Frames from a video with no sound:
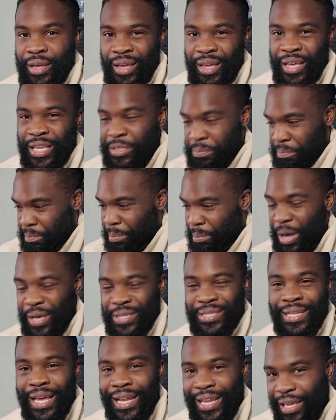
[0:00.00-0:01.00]
his
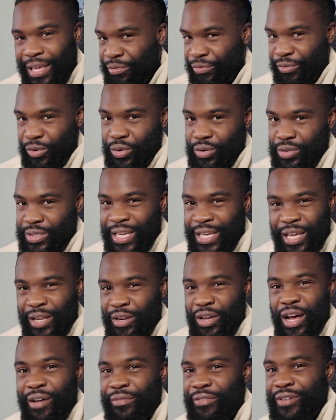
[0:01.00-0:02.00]
personality flaws. It can
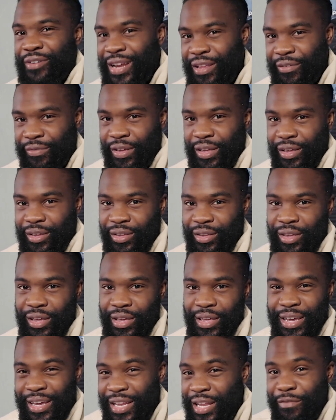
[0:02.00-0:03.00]
cover anything.
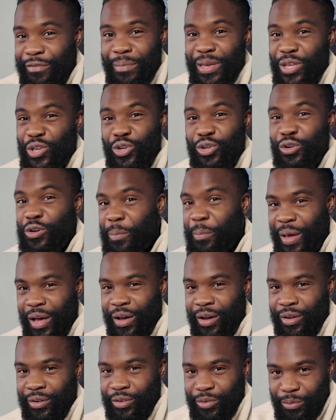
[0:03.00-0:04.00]
It can even make you look
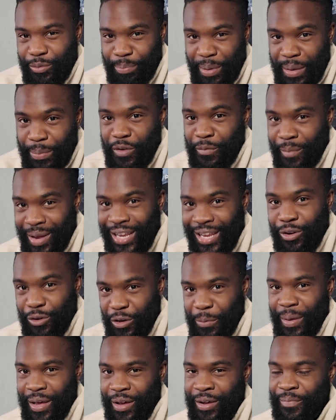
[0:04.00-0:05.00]
better. People with money
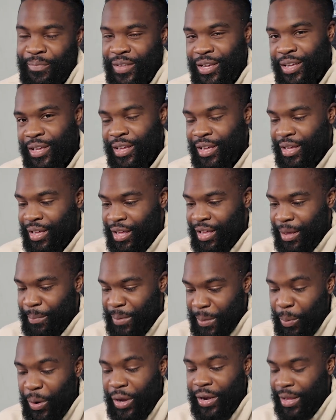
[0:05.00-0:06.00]
look better. But
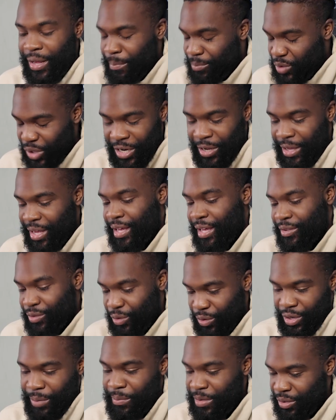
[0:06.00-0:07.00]
the point I'm trying to get
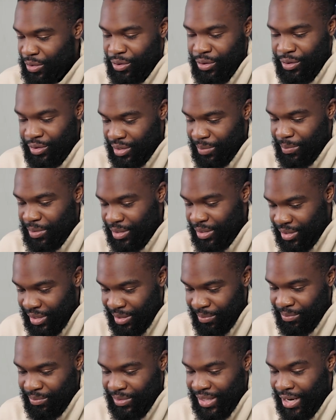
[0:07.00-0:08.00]
to,
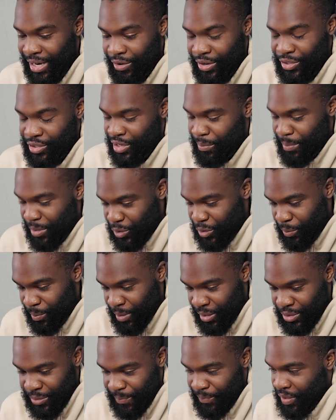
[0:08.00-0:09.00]
I'm digressing a bit too
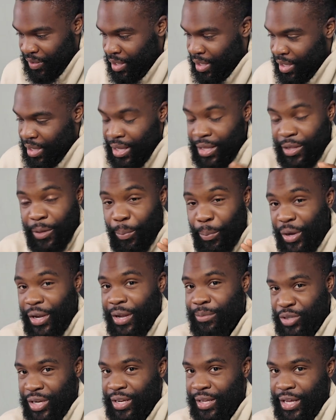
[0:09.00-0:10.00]
much. The point
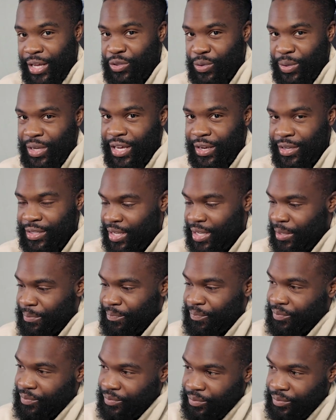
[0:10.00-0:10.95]
I'm trying to get to here is that